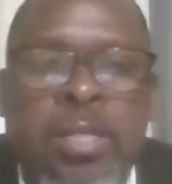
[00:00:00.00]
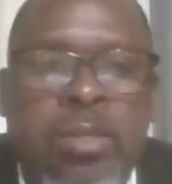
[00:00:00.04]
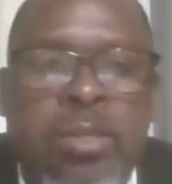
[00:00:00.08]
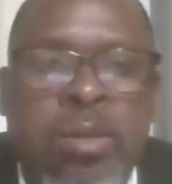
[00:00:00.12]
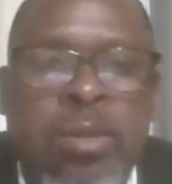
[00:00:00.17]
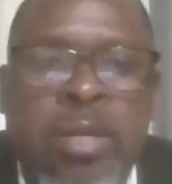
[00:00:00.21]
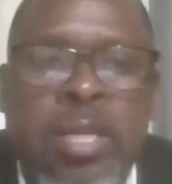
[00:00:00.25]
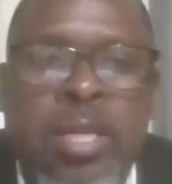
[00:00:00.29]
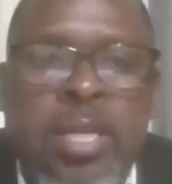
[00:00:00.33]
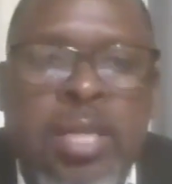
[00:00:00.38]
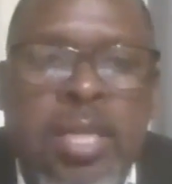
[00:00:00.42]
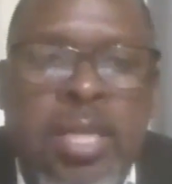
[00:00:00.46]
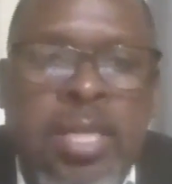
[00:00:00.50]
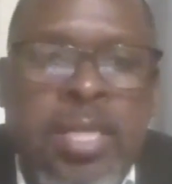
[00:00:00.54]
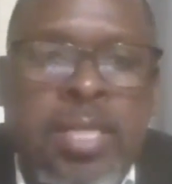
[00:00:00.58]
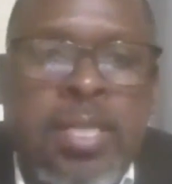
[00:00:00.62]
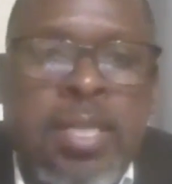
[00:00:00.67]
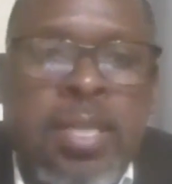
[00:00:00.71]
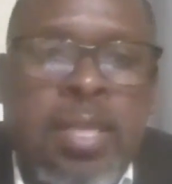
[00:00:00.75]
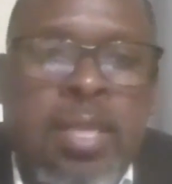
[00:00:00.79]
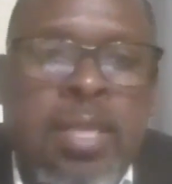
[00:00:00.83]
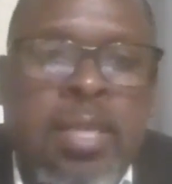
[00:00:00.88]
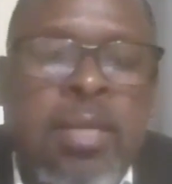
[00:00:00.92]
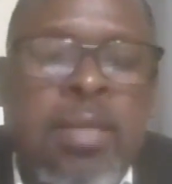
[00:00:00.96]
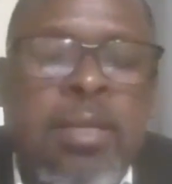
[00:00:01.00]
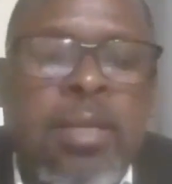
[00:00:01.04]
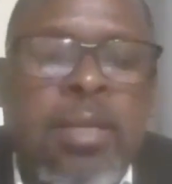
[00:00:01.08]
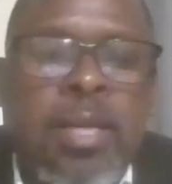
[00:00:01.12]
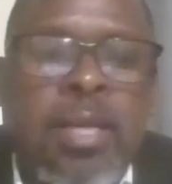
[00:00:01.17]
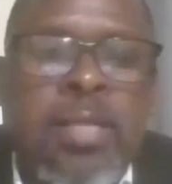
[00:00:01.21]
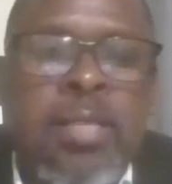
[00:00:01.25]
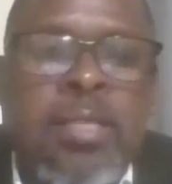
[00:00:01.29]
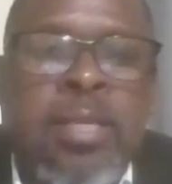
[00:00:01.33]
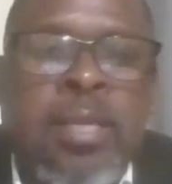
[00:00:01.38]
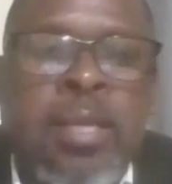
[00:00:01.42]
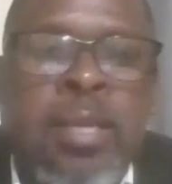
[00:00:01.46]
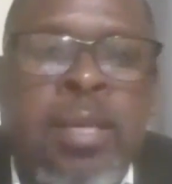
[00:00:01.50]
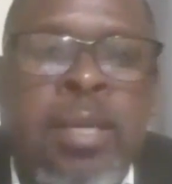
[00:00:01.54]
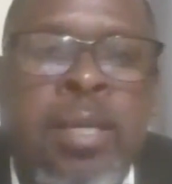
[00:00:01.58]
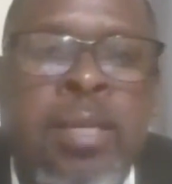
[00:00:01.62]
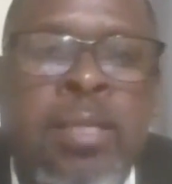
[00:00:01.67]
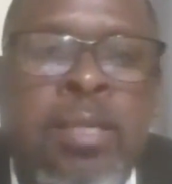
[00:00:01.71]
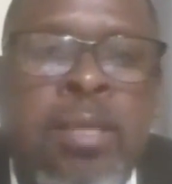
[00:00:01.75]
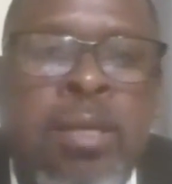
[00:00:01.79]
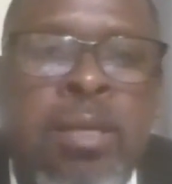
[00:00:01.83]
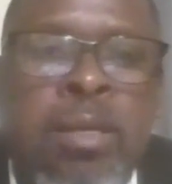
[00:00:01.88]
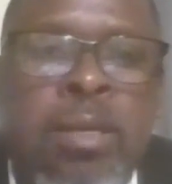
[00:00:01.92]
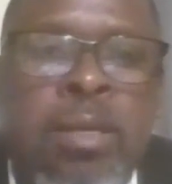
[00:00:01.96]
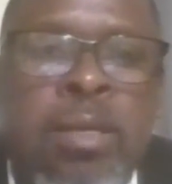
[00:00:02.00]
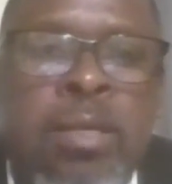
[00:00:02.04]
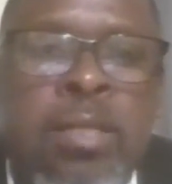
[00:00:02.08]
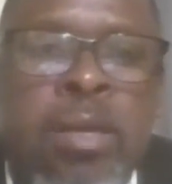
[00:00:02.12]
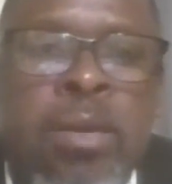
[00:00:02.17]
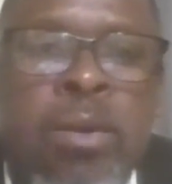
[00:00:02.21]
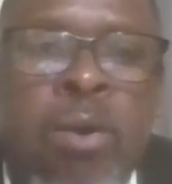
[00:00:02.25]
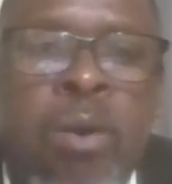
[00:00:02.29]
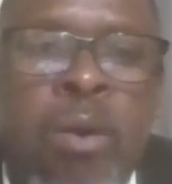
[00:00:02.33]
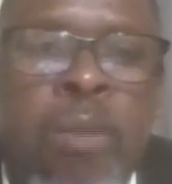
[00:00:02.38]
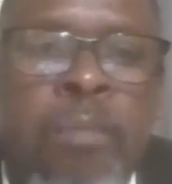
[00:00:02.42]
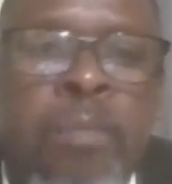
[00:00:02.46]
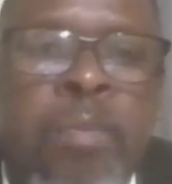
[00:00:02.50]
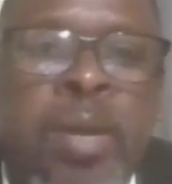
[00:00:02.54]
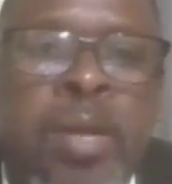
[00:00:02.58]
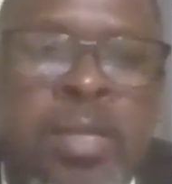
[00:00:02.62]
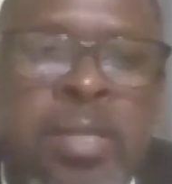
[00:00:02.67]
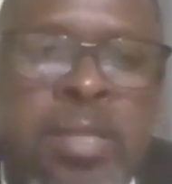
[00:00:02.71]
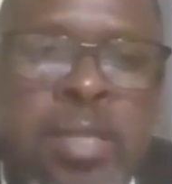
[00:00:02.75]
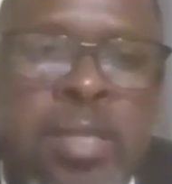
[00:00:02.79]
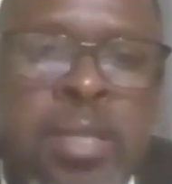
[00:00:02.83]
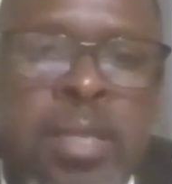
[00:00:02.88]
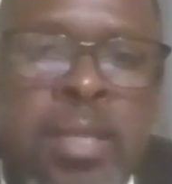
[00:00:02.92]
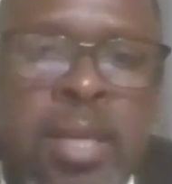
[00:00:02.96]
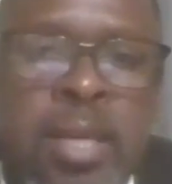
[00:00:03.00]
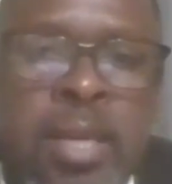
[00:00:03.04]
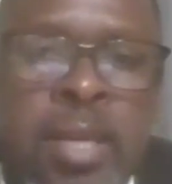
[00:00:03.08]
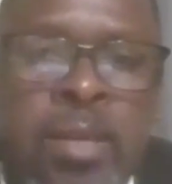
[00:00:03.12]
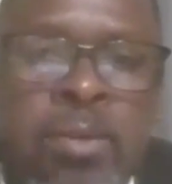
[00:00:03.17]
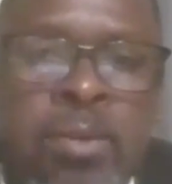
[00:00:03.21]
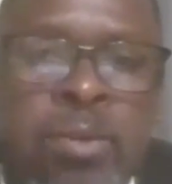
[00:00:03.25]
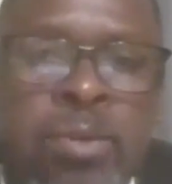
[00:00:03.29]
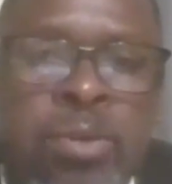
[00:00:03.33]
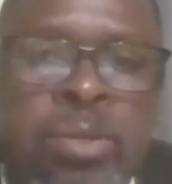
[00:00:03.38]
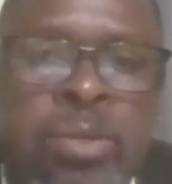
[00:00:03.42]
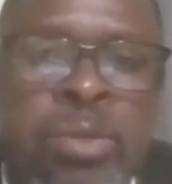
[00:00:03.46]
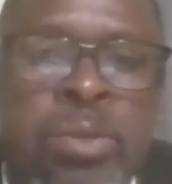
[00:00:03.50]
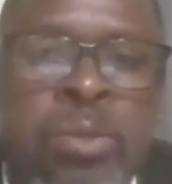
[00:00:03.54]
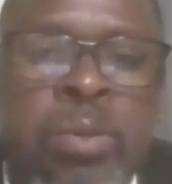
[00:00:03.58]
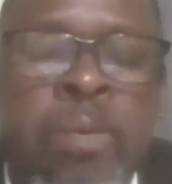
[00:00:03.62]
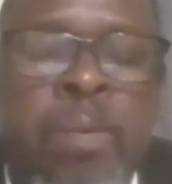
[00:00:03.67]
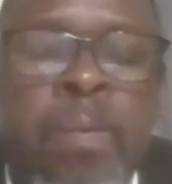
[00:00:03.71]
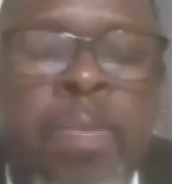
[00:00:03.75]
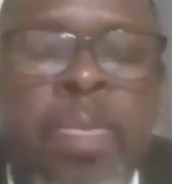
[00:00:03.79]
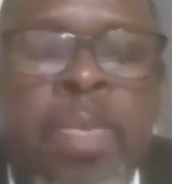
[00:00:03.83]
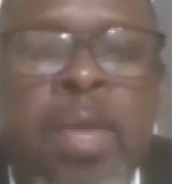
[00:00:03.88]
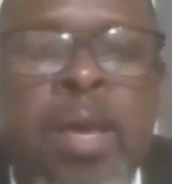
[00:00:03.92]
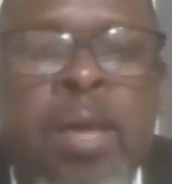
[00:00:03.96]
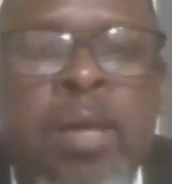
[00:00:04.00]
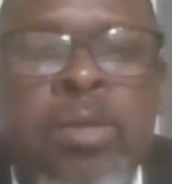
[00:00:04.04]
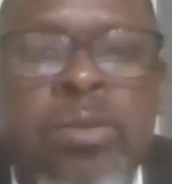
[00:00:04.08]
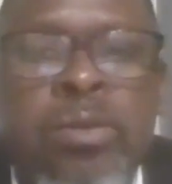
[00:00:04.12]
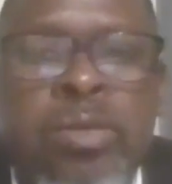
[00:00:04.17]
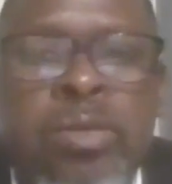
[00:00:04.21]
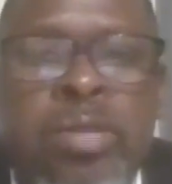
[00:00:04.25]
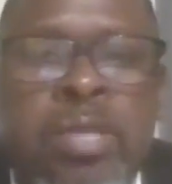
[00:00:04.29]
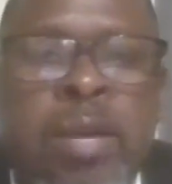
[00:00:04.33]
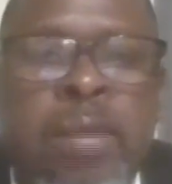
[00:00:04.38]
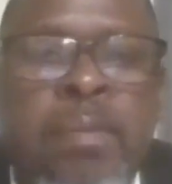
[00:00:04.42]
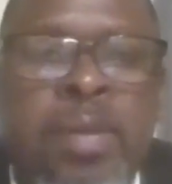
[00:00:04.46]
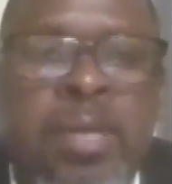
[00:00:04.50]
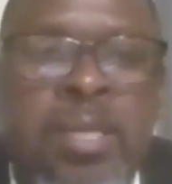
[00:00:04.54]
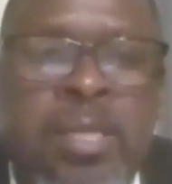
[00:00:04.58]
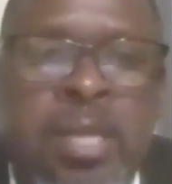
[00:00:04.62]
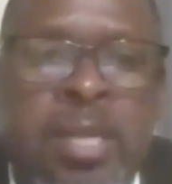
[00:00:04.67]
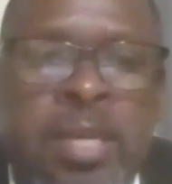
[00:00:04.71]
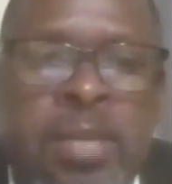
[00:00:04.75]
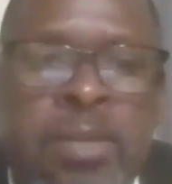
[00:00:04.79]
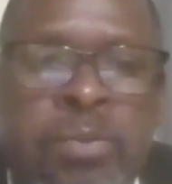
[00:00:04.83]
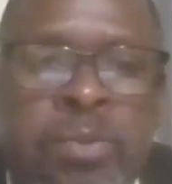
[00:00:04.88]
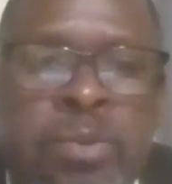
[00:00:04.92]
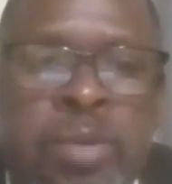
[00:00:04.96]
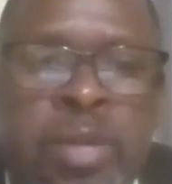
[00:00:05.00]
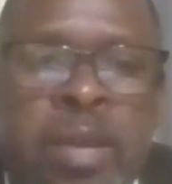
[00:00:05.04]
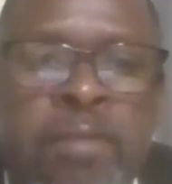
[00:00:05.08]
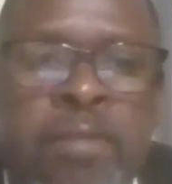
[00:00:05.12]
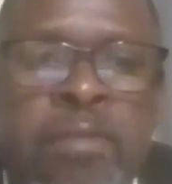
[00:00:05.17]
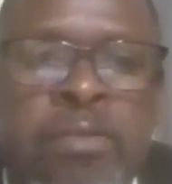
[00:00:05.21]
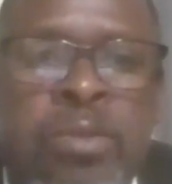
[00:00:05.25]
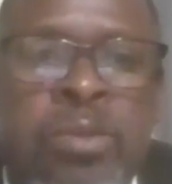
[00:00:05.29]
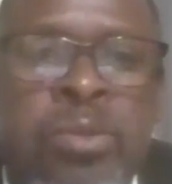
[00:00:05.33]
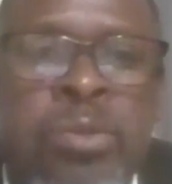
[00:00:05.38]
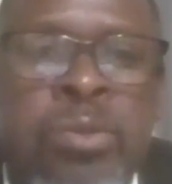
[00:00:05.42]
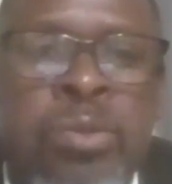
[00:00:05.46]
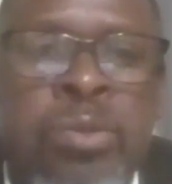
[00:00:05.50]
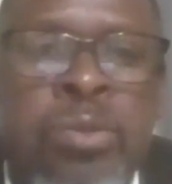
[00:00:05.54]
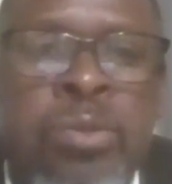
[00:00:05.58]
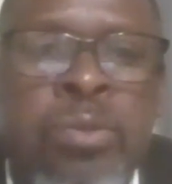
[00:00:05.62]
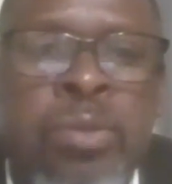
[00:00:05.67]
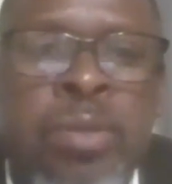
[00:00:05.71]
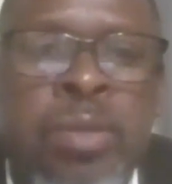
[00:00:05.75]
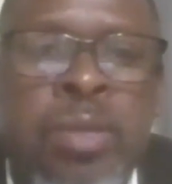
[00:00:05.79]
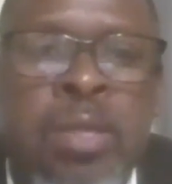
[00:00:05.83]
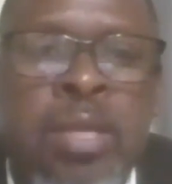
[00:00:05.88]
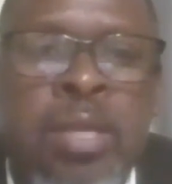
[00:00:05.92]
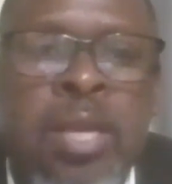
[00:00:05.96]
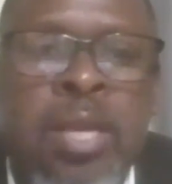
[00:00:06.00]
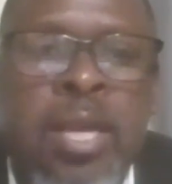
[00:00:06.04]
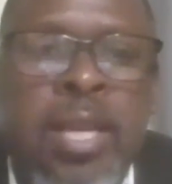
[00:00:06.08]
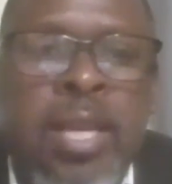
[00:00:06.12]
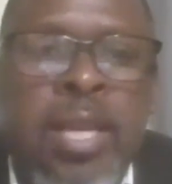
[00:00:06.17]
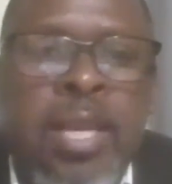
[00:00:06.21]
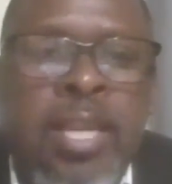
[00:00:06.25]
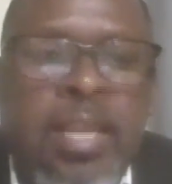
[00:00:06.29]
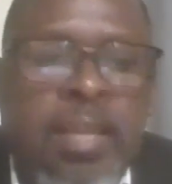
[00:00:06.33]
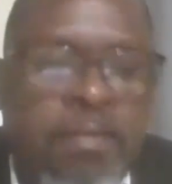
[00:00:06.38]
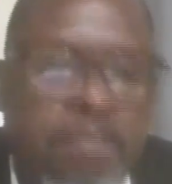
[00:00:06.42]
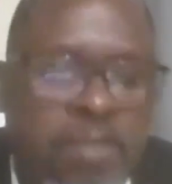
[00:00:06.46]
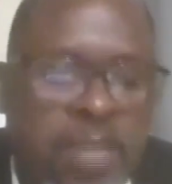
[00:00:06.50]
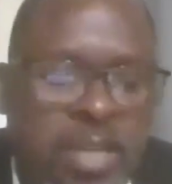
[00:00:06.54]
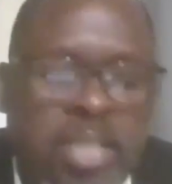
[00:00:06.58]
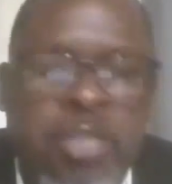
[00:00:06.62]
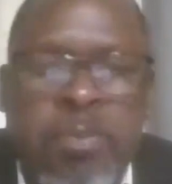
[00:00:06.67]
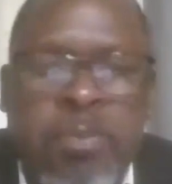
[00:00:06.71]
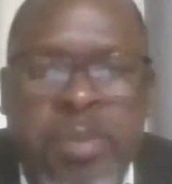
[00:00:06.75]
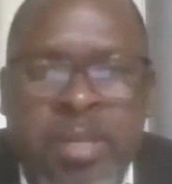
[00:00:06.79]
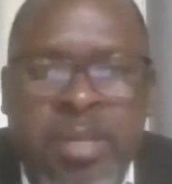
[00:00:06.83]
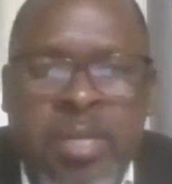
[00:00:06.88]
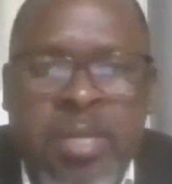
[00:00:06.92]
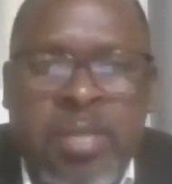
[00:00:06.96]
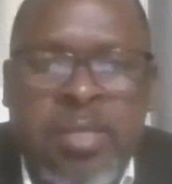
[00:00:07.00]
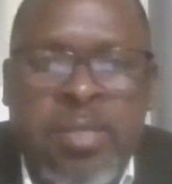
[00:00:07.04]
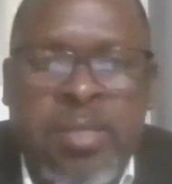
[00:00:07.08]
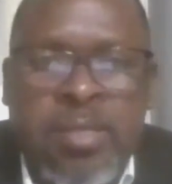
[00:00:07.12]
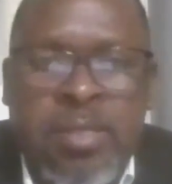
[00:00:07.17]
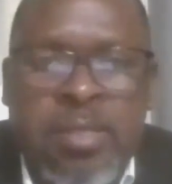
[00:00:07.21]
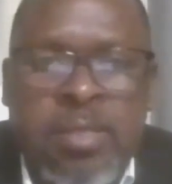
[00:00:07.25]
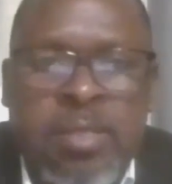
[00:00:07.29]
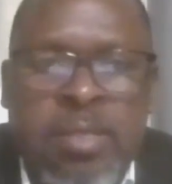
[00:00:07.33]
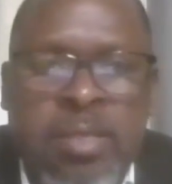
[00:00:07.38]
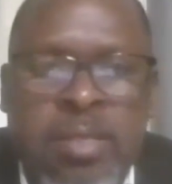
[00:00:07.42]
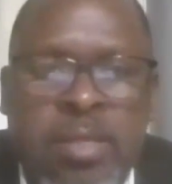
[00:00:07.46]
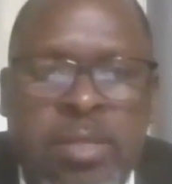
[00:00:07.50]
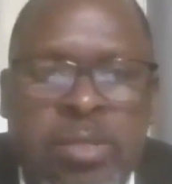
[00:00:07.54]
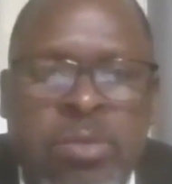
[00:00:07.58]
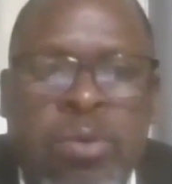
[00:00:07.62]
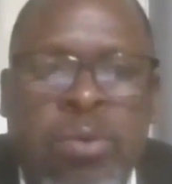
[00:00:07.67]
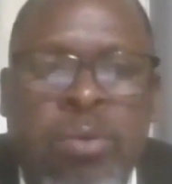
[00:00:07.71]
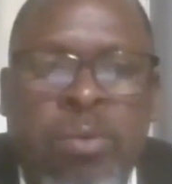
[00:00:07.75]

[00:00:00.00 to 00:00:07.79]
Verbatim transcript: It's not an easy thing. It's a it's a it's a complex thing, and it also, to some extent, would have to do with lived experiences.